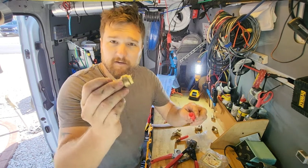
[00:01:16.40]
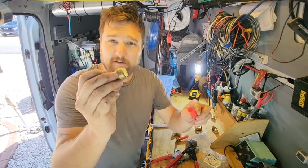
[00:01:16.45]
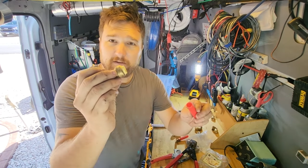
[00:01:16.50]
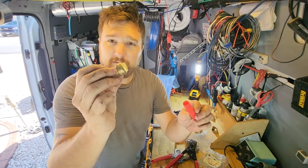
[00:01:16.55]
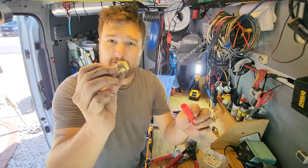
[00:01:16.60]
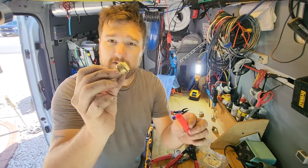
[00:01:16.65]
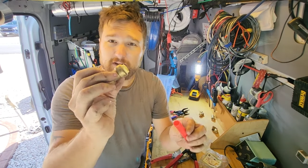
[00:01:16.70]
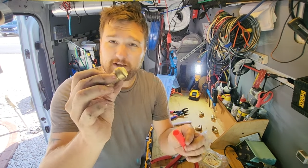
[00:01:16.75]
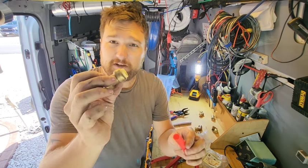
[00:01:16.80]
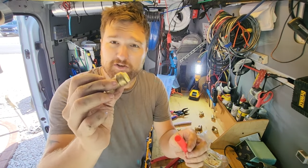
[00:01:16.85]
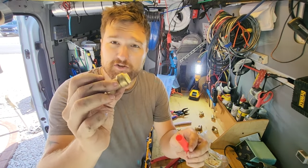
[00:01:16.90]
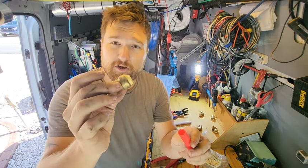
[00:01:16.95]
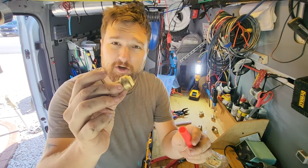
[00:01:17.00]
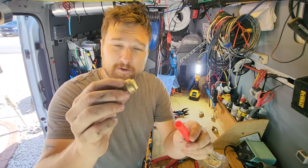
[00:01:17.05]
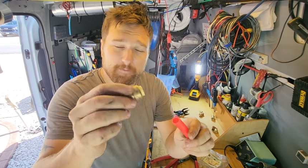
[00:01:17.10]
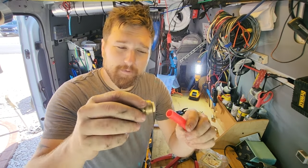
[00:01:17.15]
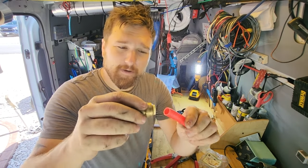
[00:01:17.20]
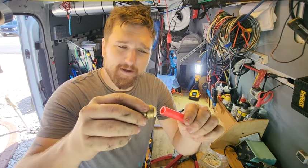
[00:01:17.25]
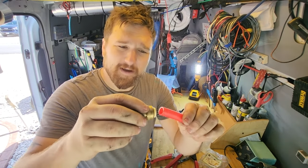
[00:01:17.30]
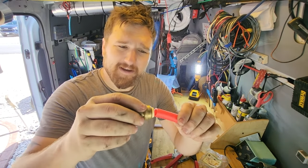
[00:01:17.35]
You take a
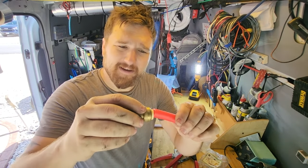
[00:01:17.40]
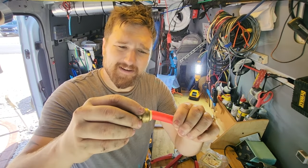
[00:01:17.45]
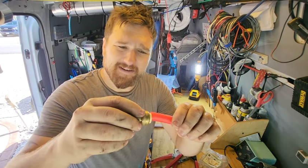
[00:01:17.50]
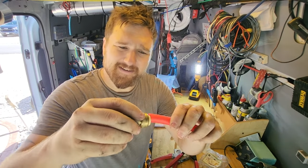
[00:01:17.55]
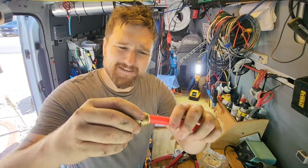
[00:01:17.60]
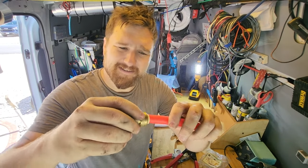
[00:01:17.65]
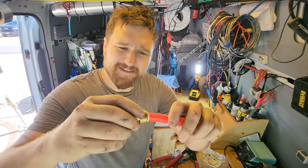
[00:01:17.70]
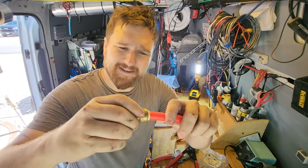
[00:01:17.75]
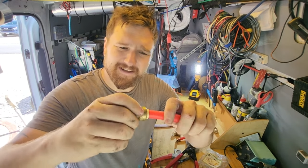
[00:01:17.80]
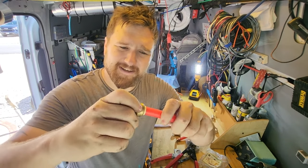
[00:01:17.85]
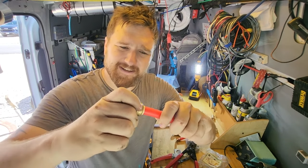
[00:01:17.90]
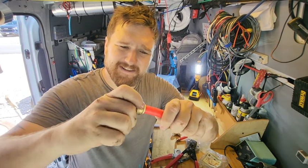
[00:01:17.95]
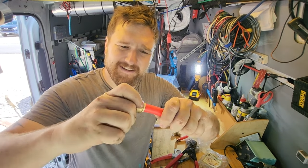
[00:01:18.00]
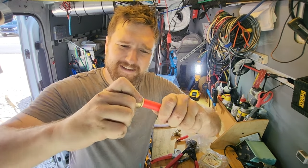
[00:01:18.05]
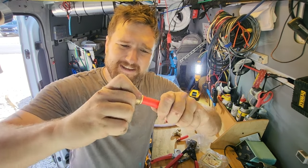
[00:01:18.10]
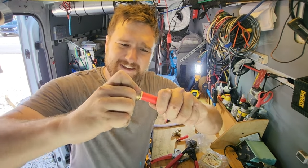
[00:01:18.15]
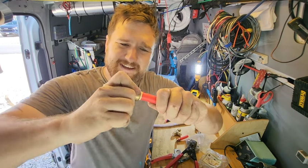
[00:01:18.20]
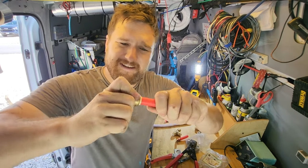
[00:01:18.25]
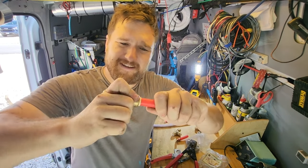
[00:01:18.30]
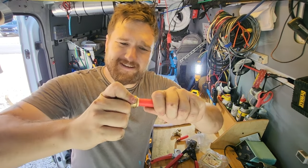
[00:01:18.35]
shark bite, stick it on
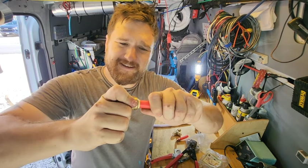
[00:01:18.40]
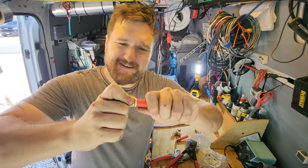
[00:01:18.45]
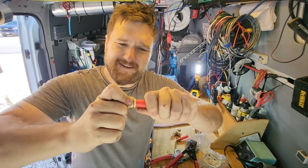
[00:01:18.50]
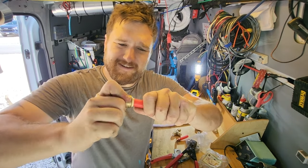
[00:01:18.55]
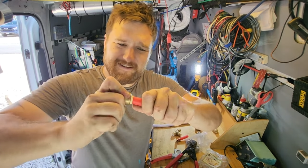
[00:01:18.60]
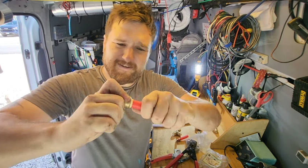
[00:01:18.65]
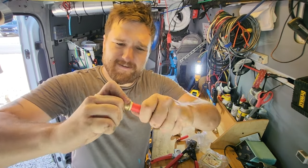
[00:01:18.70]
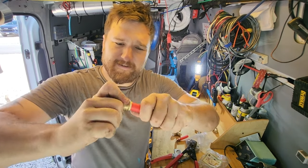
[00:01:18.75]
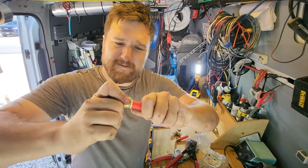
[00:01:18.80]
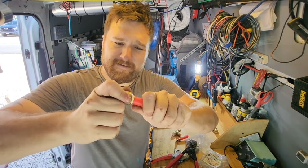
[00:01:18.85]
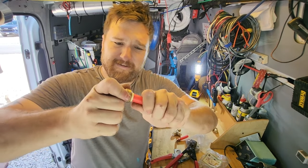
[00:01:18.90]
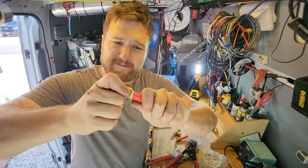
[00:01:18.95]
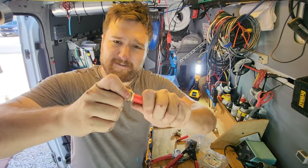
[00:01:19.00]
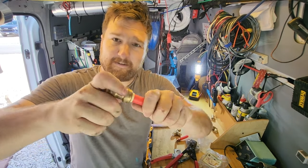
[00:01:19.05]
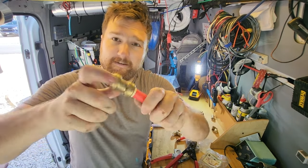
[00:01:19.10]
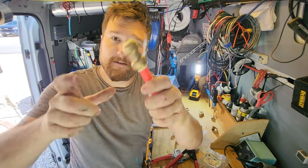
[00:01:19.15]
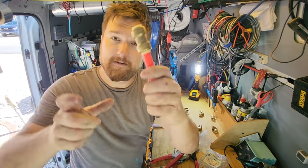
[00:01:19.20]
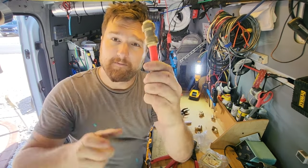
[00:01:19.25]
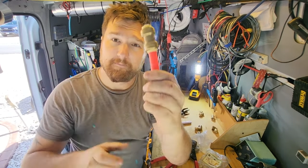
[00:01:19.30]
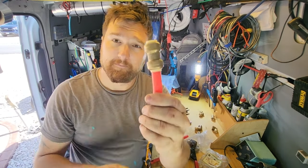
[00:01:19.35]
the end,
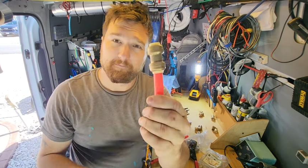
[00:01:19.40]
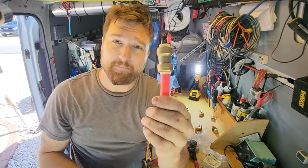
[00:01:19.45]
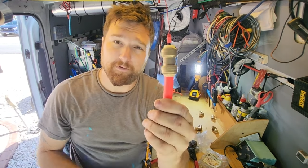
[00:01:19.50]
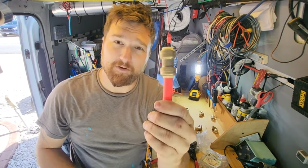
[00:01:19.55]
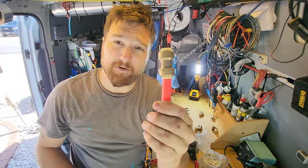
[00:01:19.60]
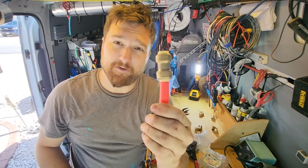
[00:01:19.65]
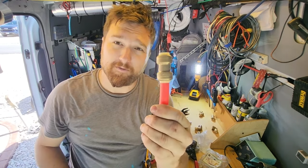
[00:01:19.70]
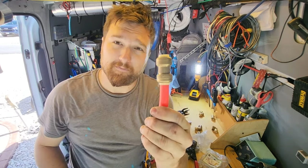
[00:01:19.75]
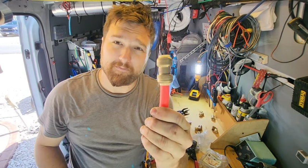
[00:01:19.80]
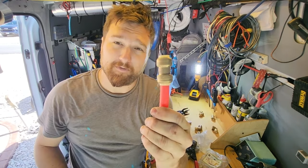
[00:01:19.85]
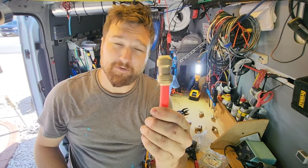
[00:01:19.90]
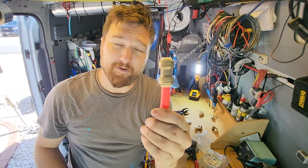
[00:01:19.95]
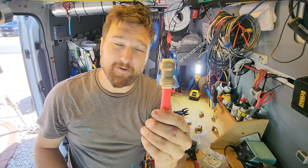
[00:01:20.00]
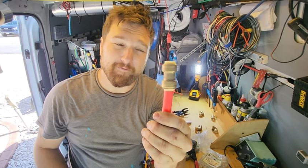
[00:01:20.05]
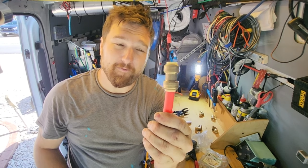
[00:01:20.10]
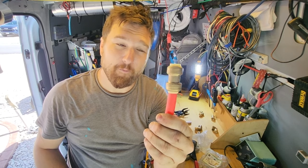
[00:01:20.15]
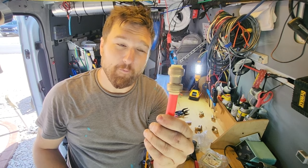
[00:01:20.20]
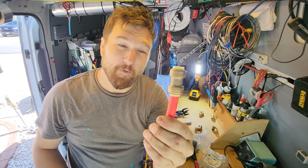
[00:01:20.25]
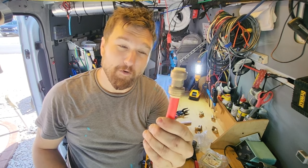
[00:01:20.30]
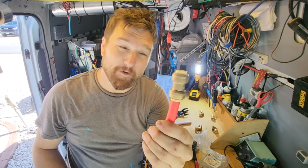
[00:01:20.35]
boom. You
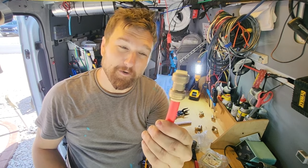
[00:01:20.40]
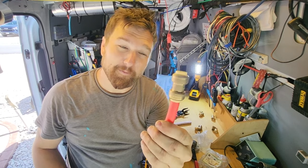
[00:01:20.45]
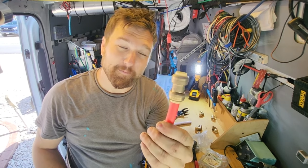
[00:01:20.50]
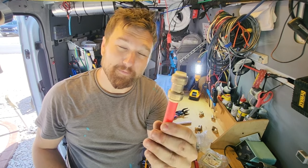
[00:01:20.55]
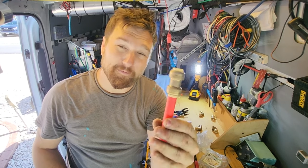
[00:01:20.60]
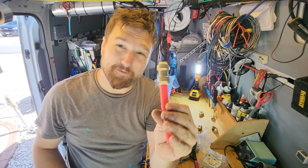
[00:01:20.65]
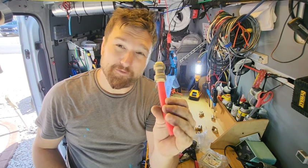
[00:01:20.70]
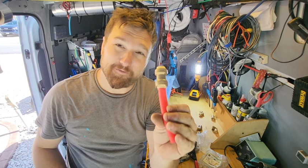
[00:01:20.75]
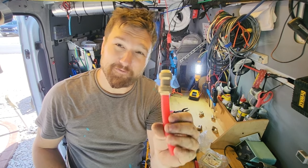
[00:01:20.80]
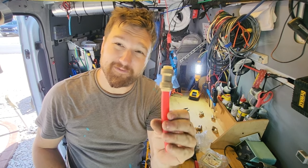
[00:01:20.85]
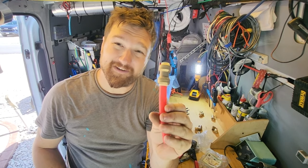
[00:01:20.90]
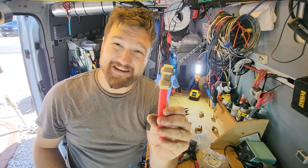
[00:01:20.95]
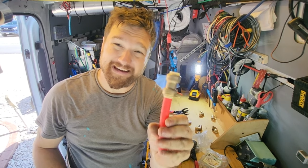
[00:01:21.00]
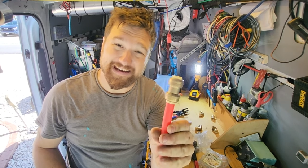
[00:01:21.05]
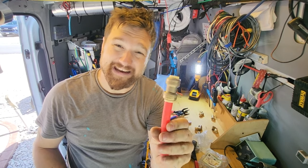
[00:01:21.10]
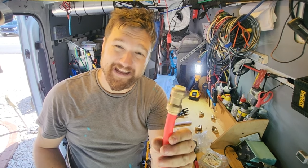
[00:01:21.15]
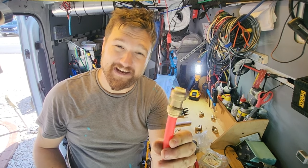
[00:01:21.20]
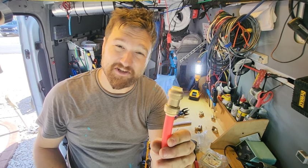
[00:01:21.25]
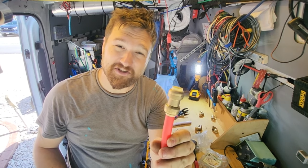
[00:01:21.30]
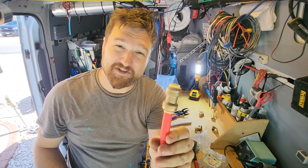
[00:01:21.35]
have a waterproof
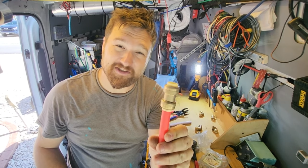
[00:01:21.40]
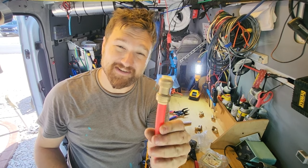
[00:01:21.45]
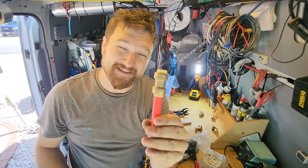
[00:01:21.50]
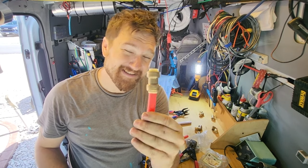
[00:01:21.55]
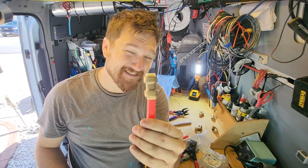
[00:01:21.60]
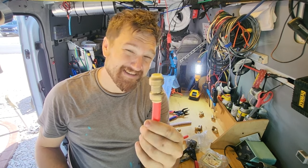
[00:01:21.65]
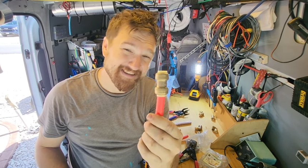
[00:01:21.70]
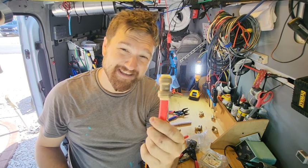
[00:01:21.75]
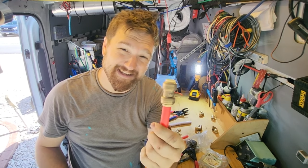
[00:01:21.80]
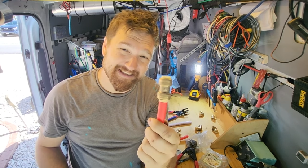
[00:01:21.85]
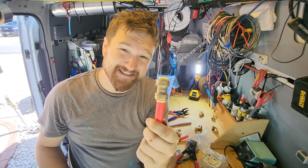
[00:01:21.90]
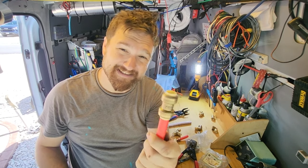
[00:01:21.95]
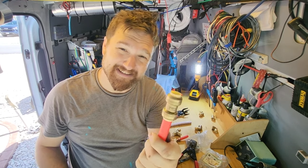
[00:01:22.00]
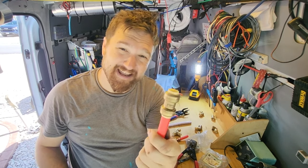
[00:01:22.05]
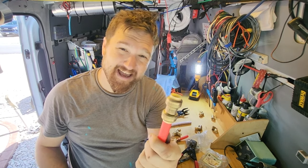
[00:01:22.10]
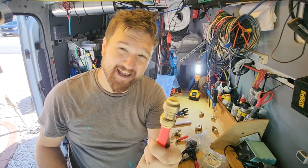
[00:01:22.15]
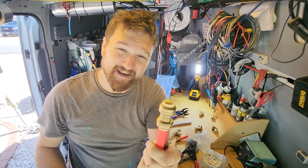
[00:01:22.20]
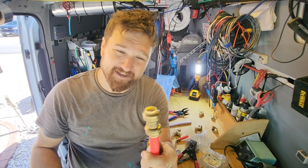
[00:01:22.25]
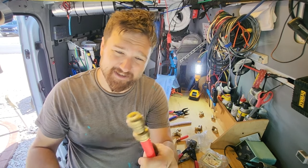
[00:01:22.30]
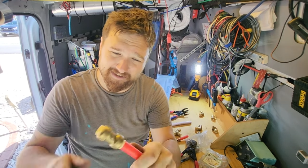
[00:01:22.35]
connection. This thing is
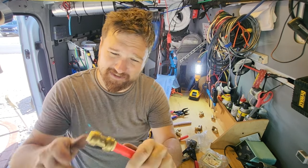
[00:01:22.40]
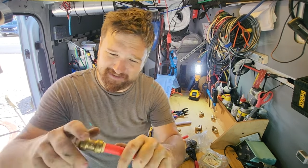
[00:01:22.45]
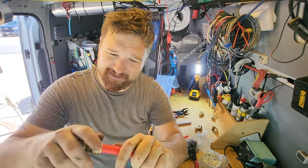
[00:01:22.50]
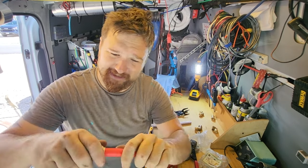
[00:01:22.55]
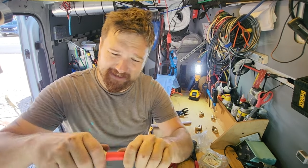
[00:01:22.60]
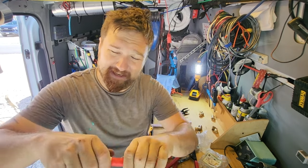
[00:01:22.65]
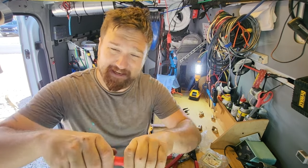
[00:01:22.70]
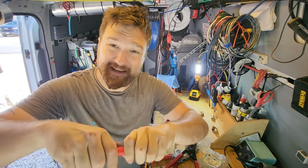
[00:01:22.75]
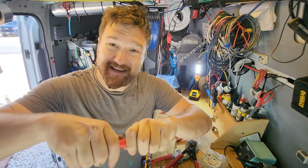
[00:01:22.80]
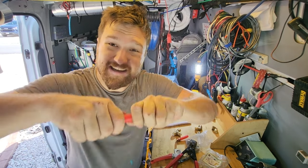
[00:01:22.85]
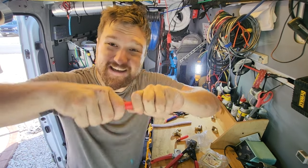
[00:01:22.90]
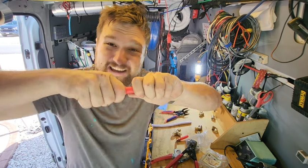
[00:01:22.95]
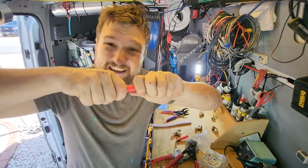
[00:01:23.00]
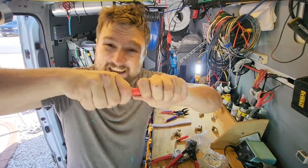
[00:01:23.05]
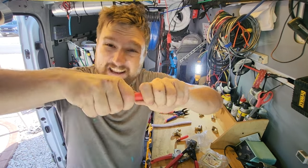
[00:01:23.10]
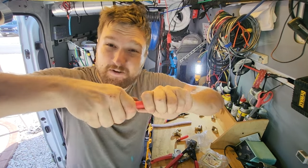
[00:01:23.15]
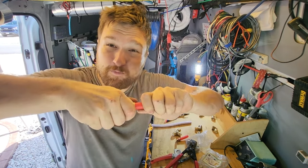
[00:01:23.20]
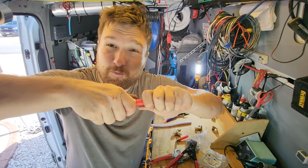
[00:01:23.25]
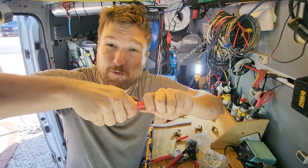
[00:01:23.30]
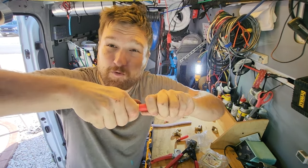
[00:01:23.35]
not gonna leak
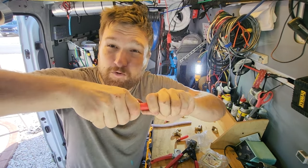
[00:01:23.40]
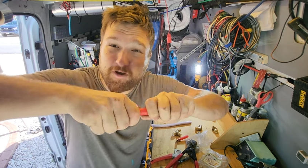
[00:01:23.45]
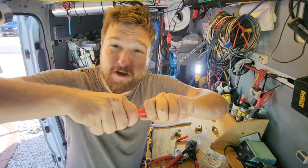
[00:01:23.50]
and it won't